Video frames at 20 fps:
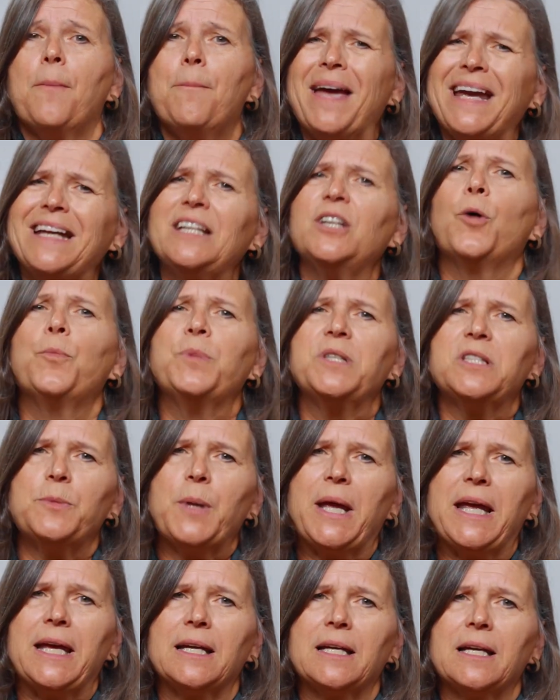Make no
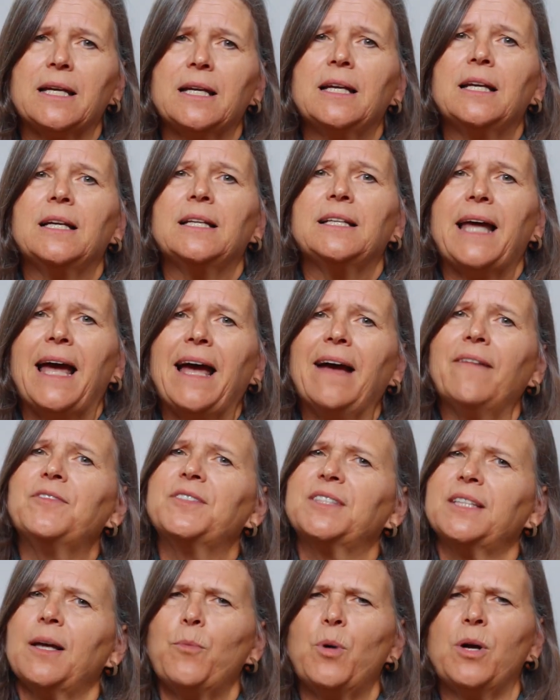mistake, to
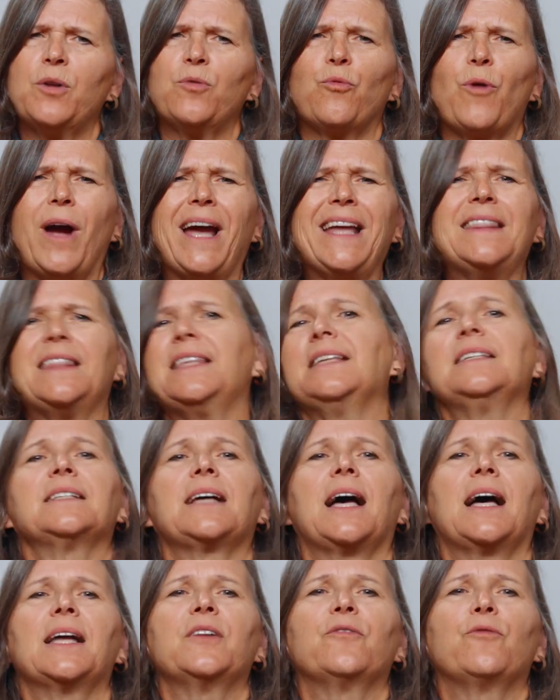have someone write
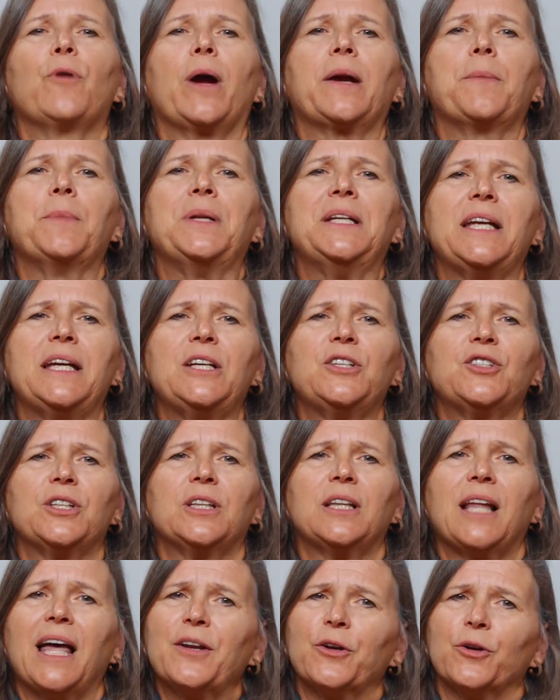this kind of
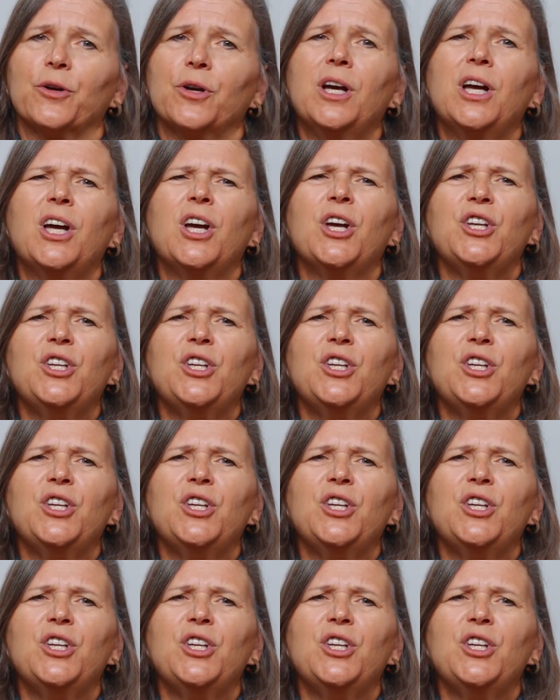recommendation letter,